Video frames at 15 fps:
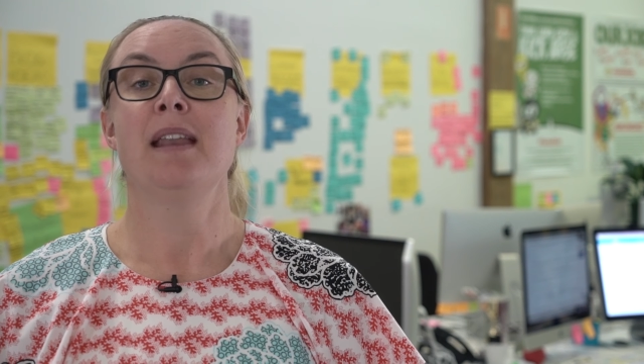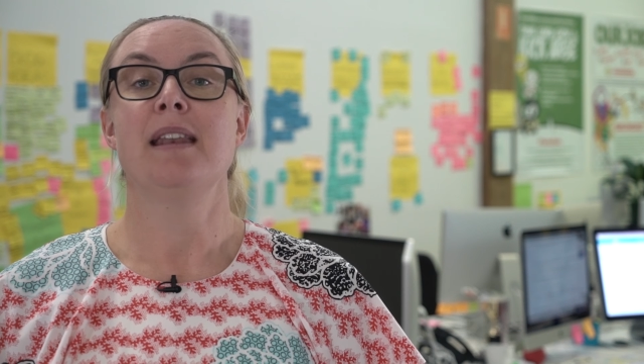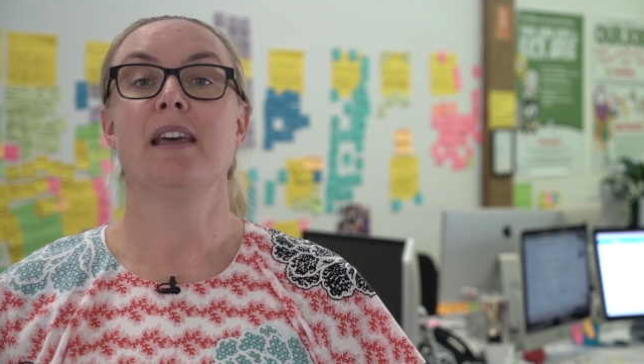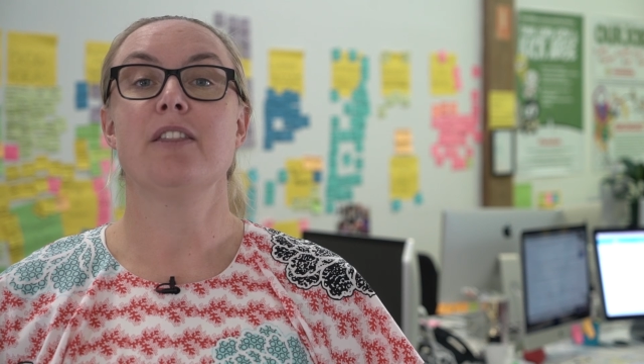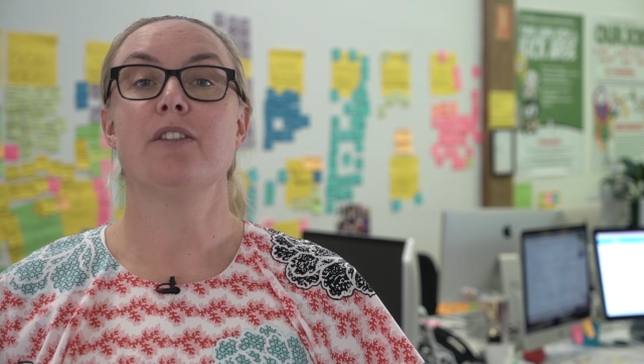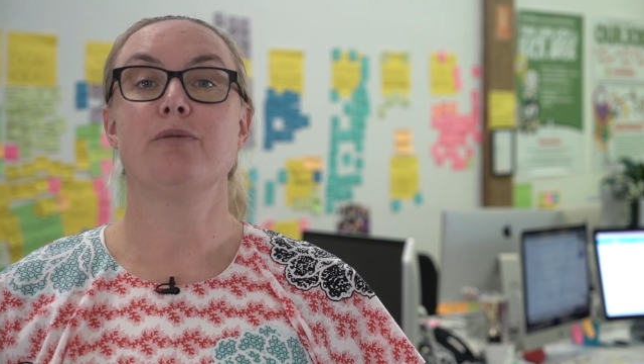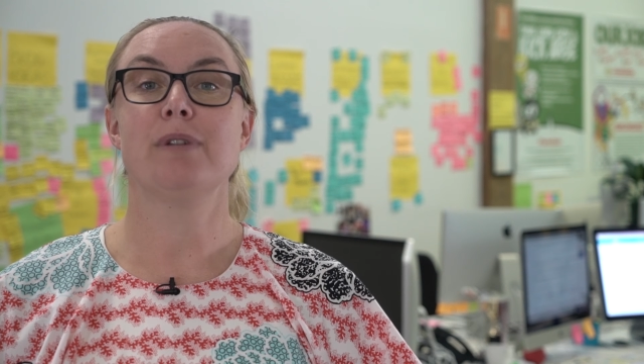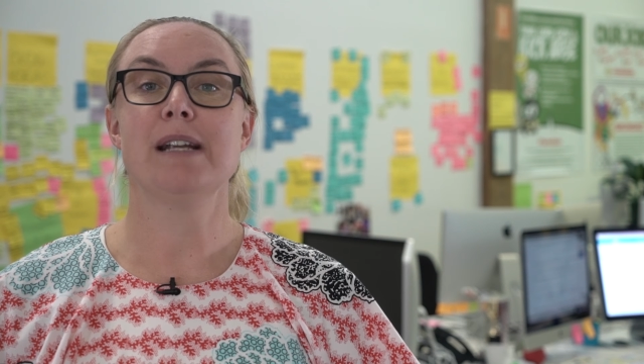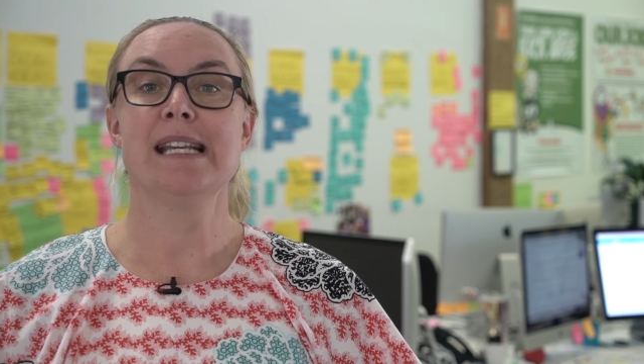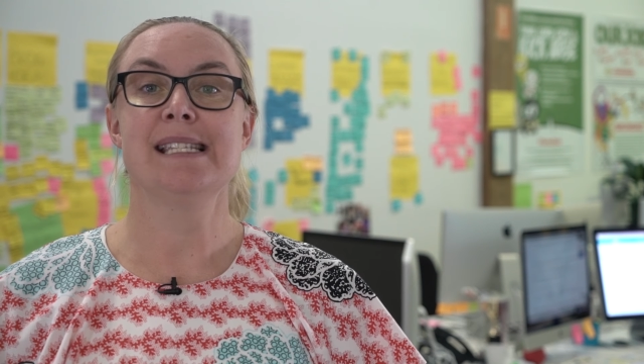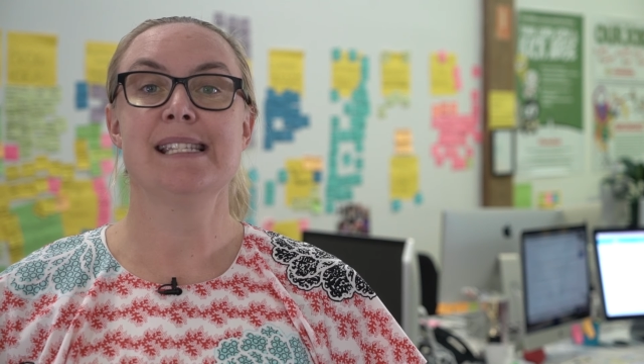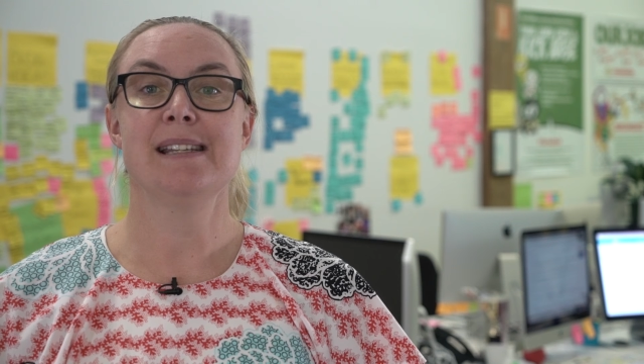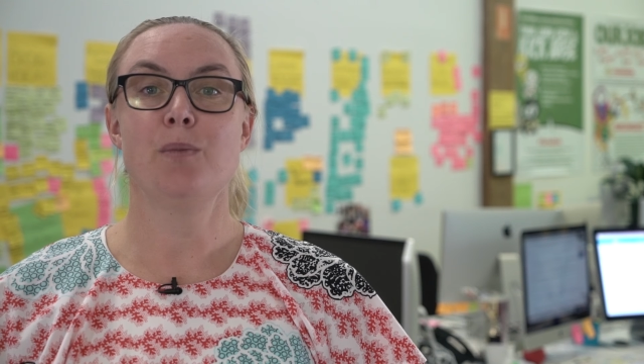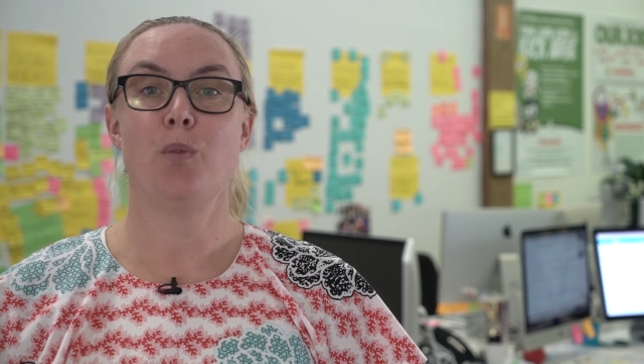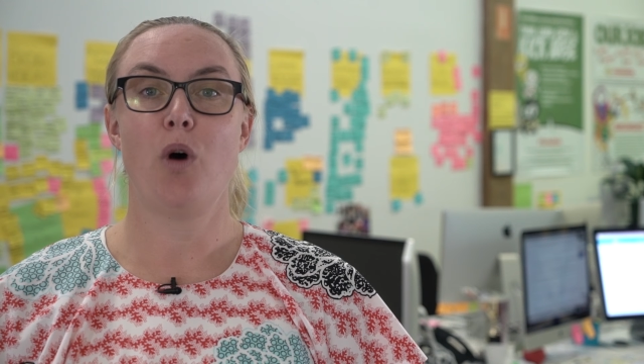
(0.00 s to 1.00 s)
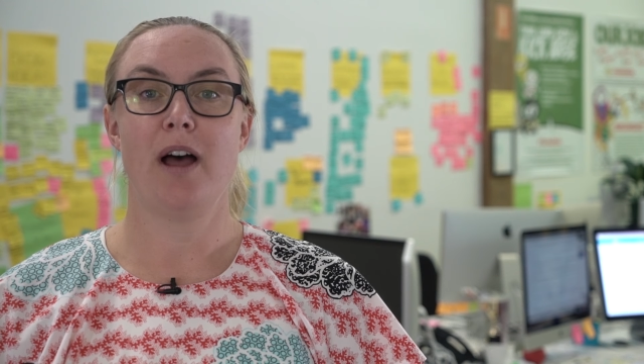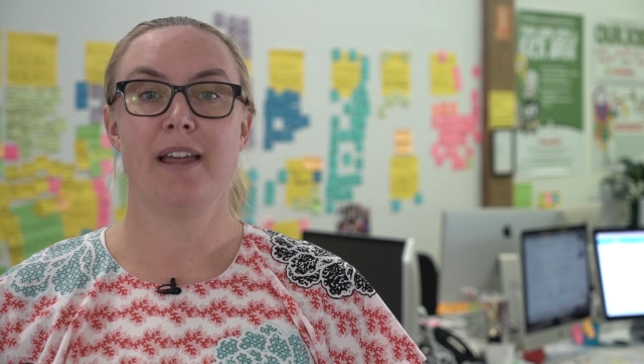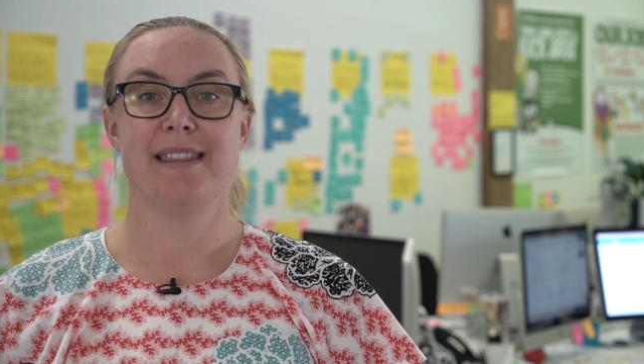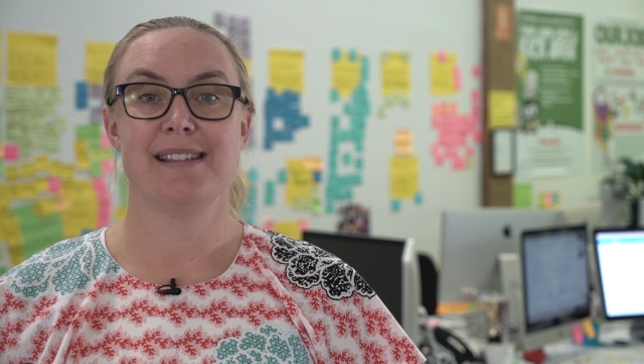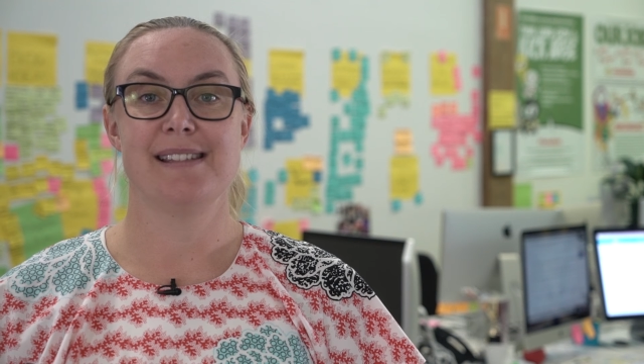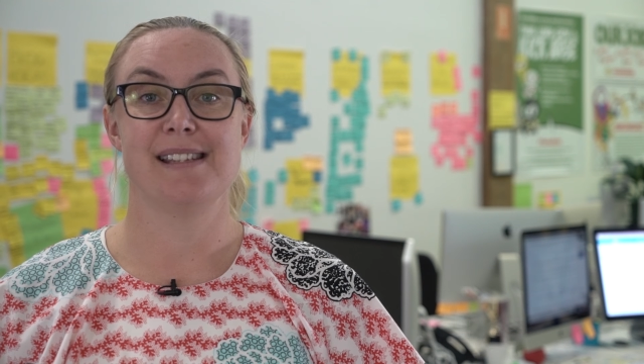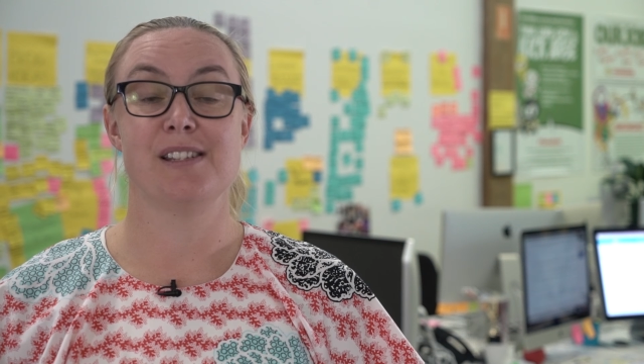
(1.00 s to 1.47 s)
Now, the reason why
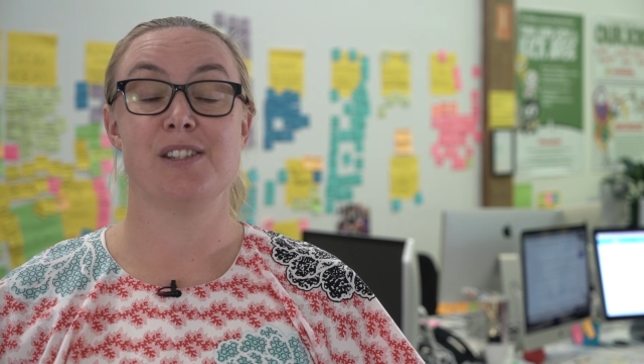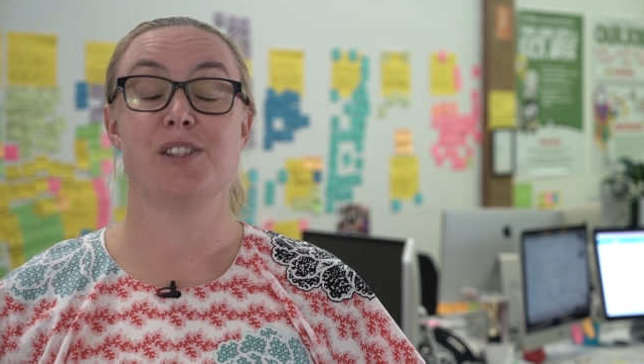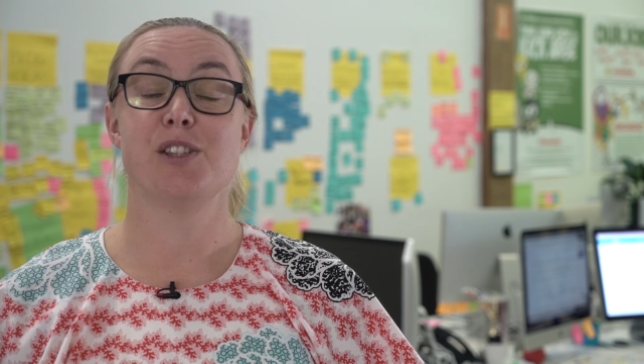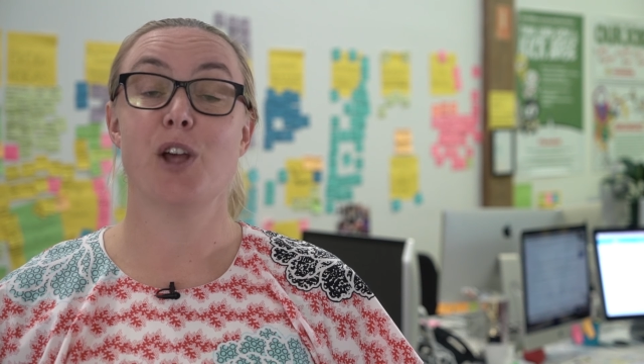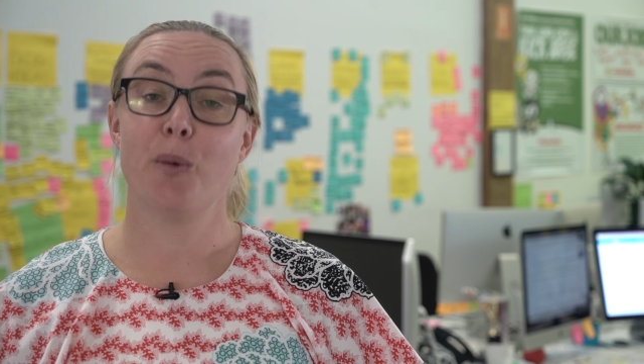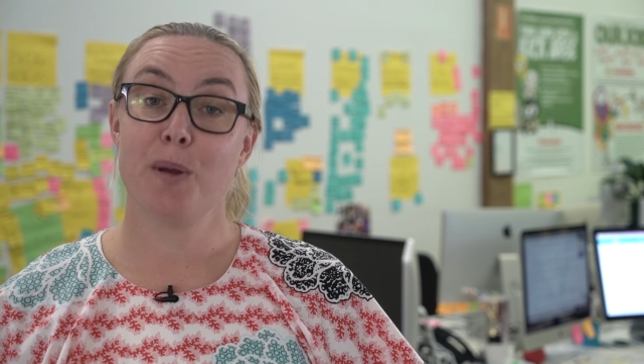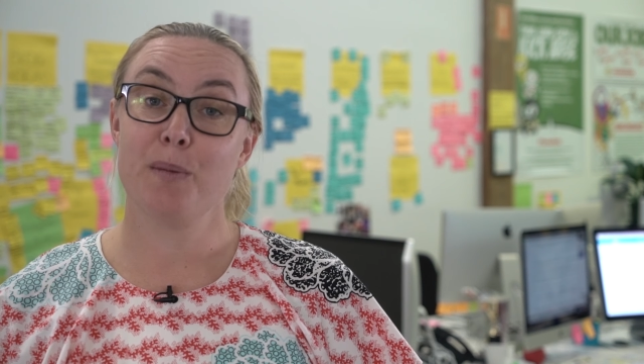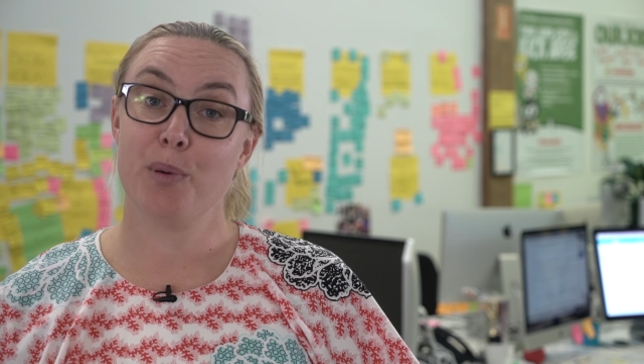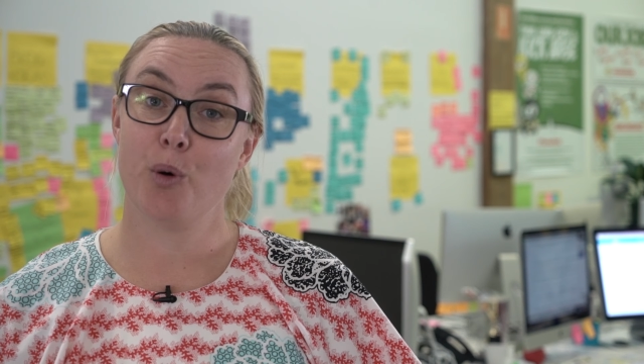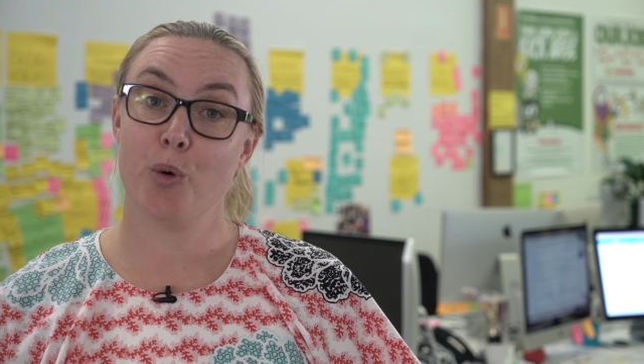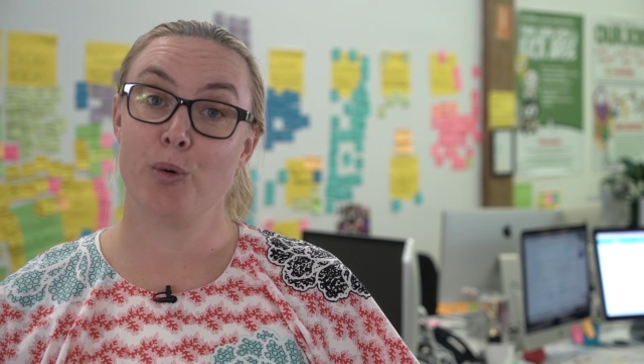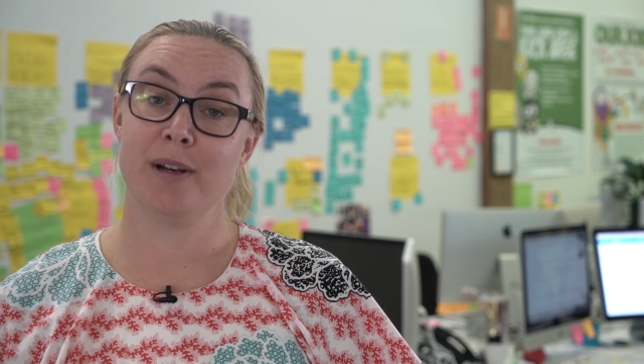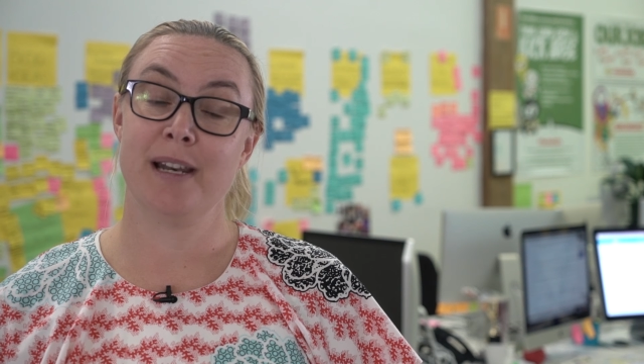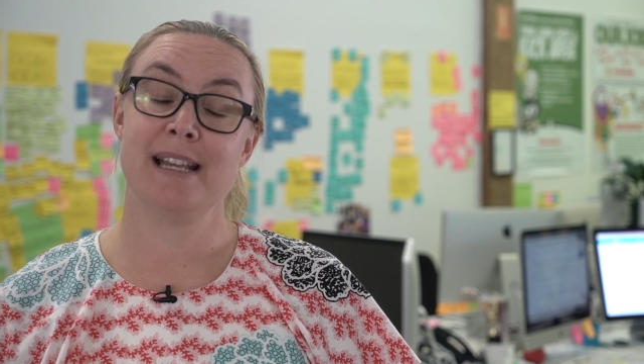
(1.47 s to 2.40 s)
this is so important